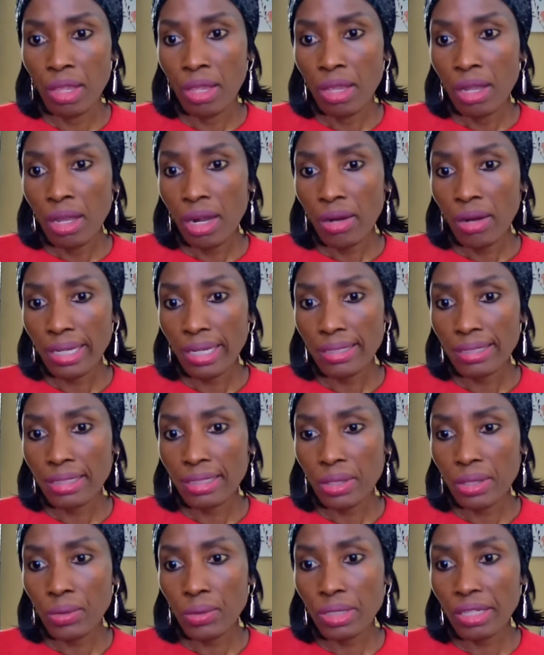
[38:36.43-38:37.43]
All right.
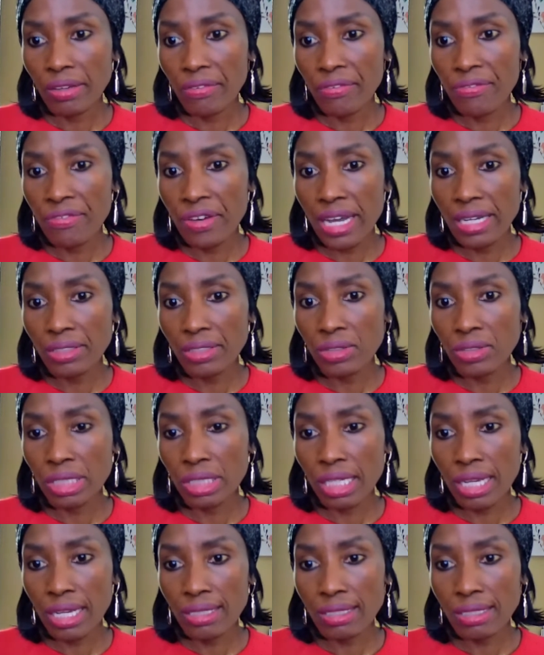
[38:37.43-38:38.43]
So the final
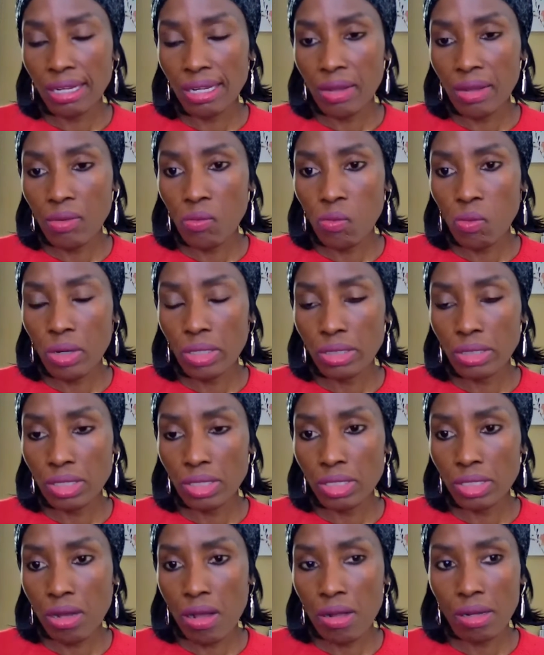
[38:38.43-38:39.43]
case that I want to
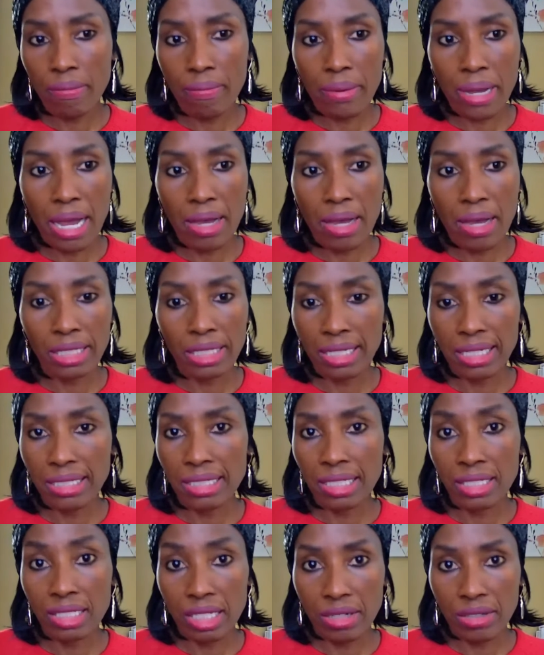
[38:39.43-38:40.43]
talk about is
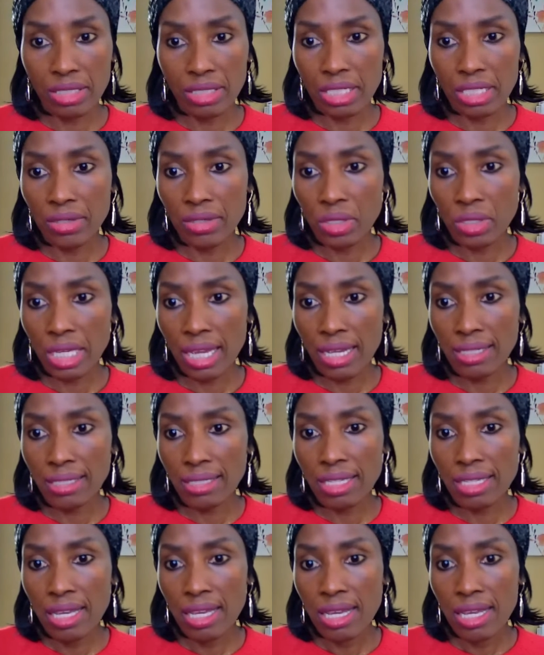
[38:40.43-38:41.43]
the Tarantino
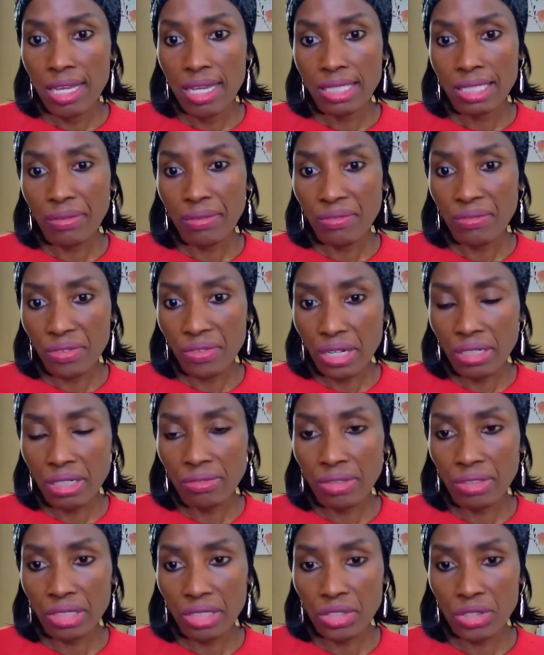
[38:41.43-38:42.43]
case. It's a very,
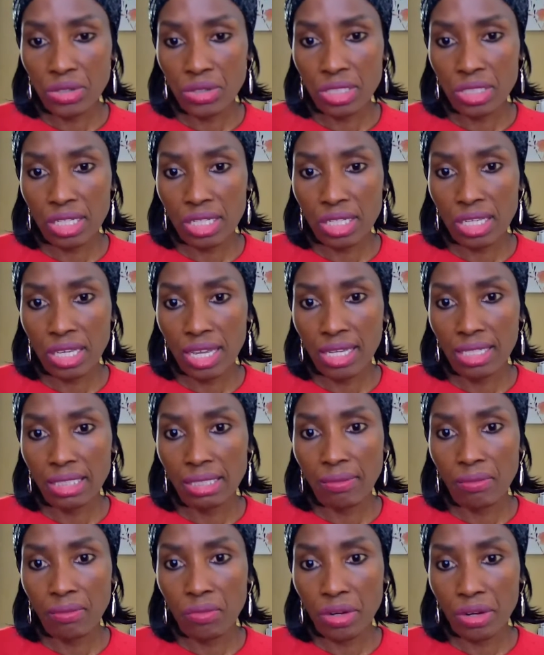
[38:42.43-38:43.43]
very interesting case,
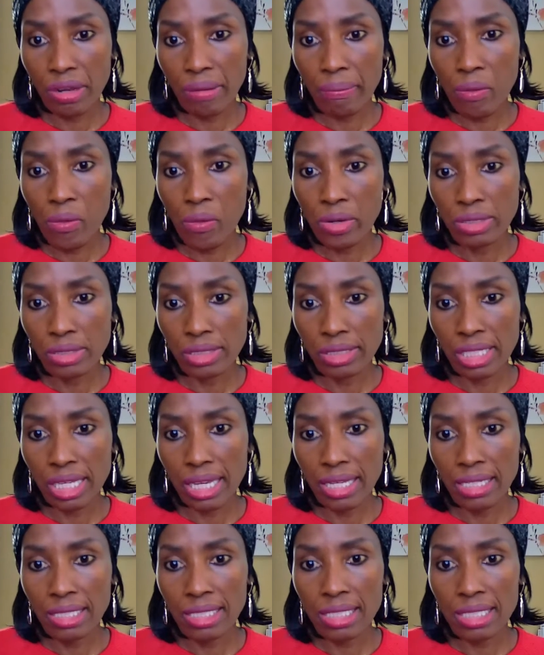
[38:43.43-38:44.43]
very important
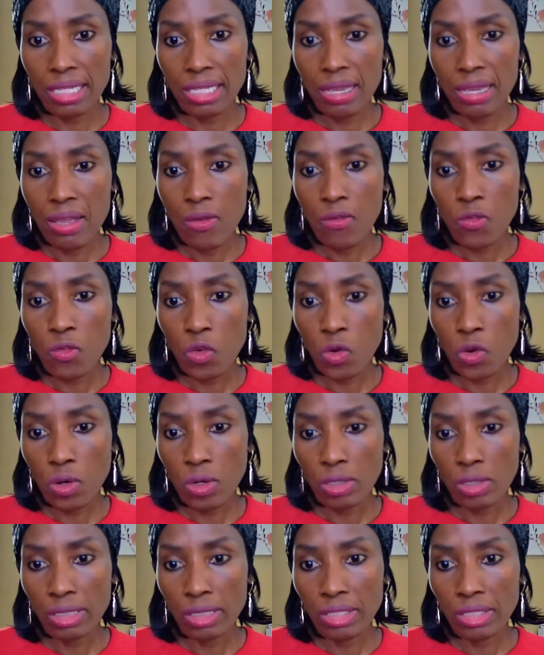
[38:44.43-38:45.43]
case
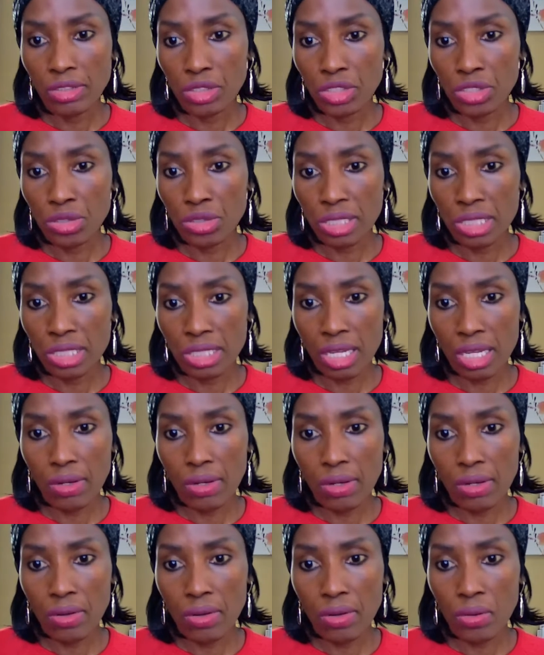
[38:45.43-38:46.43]
for industry
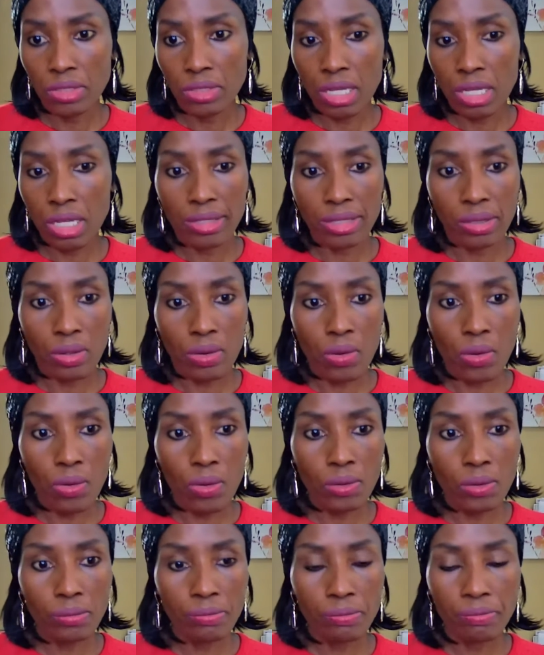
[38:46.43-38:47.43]
stakeholders as a
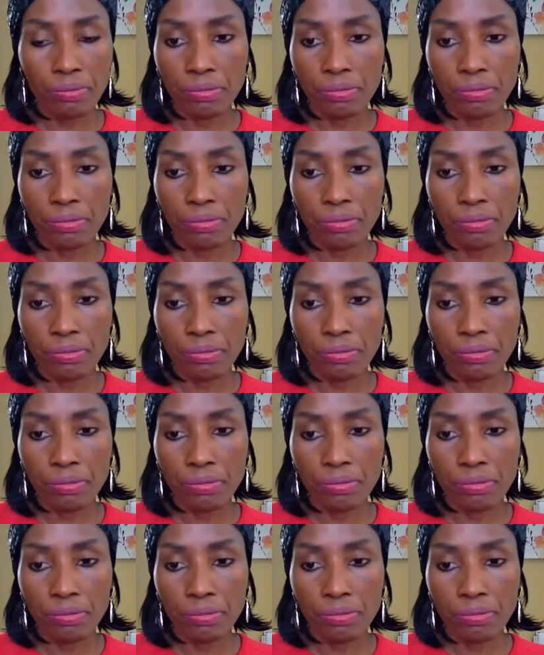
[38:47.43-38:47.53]
whole.